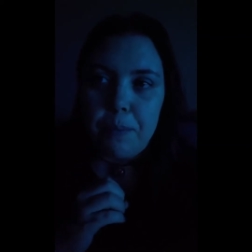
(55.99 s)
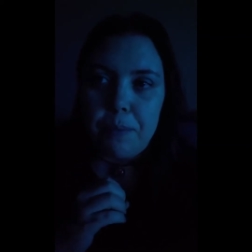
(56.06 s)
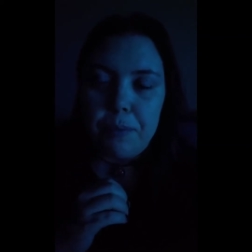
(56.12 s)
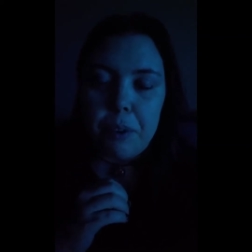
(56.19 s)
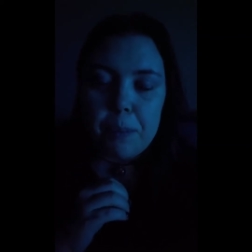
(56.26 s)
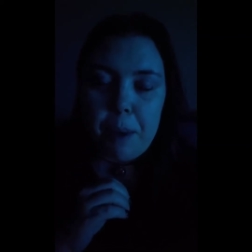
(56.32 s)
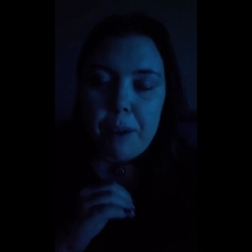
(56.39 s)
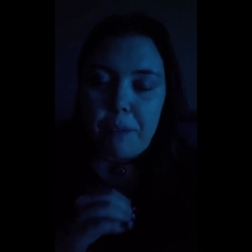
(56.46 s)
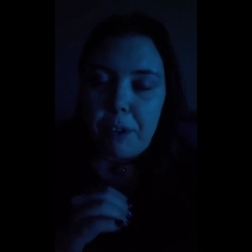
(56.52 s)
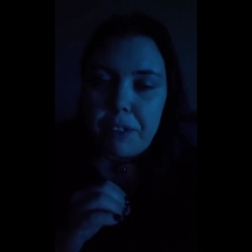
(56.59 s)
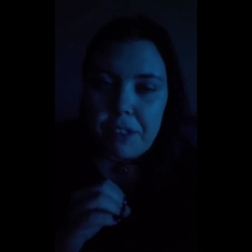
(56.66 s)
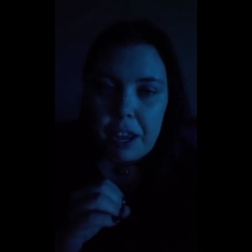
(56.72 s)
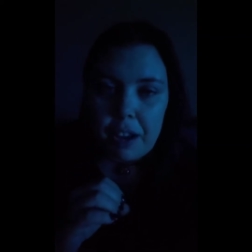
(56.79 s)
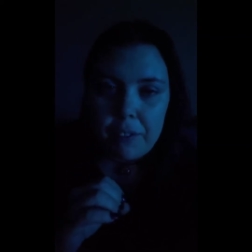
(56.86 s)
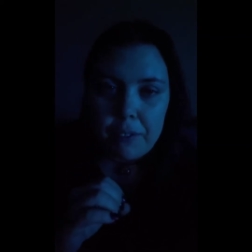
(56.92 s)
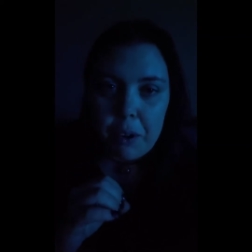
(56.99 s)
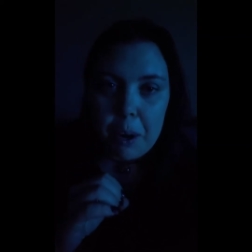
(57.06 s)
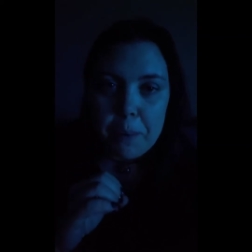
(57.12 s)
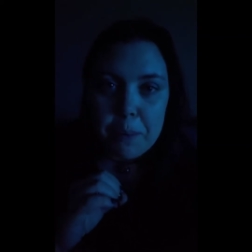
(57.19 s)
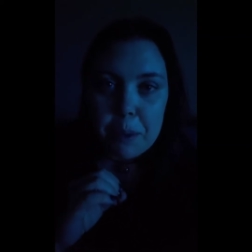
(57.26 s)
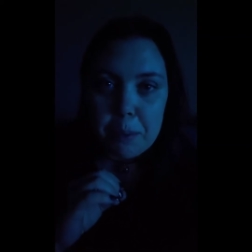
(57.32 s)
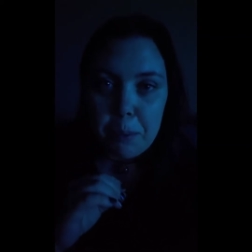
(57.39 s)
from everything
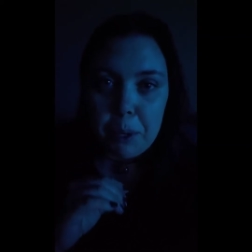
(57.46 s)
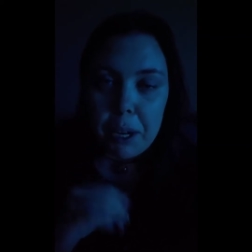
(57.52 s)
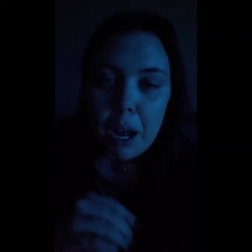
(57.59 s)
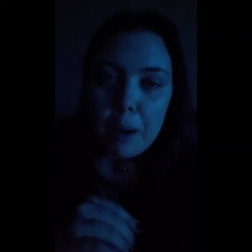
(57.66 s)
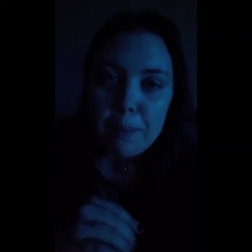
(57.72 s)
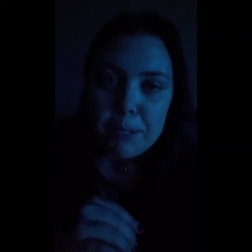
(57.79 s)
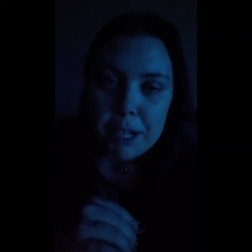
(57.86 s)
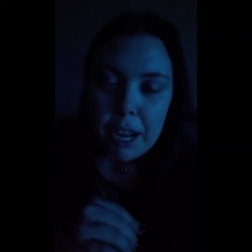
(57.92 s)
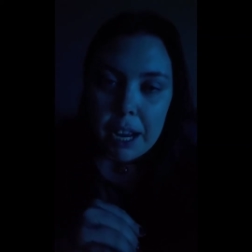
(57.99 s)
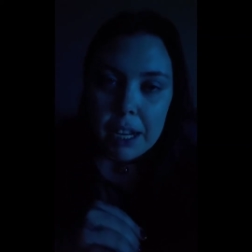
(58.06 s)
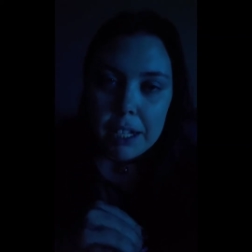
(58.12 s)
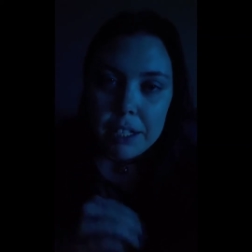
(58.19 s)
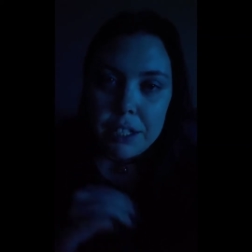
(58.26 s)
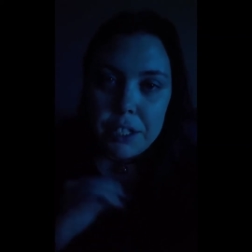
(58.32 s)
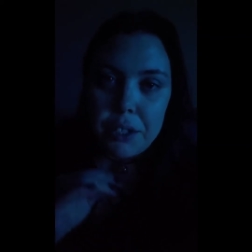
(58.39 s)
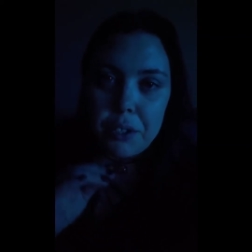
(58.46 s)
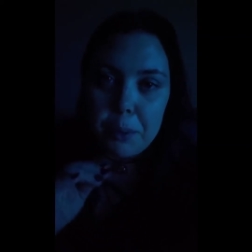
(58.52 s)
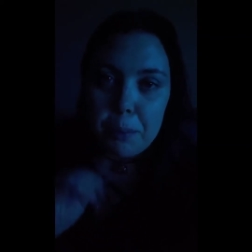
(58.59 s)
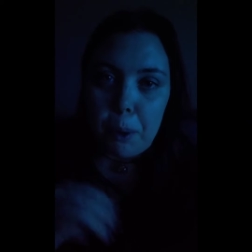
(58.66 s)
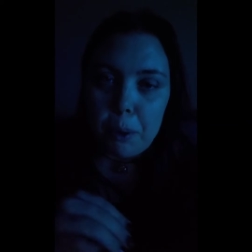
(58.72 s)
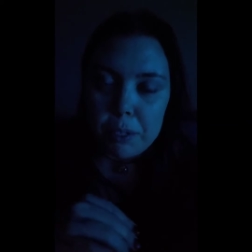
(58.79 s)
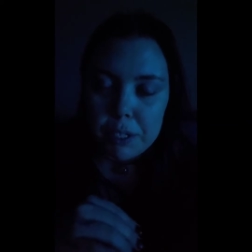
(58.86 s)
from the pre-op diet to the
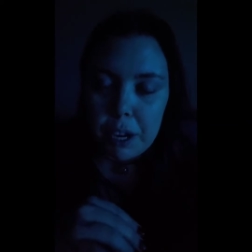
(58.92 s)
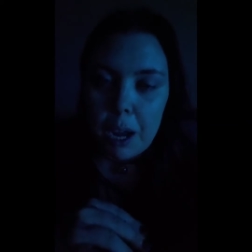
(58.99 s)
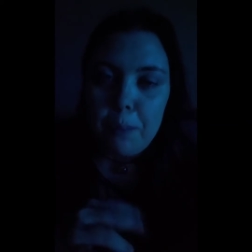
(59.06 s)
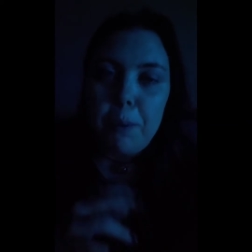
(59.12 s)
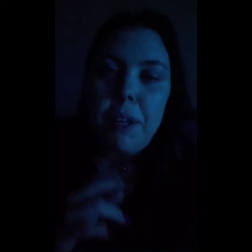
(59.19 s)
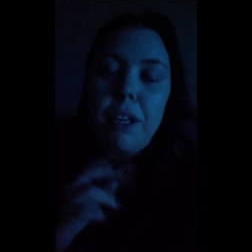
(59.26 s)
post-op,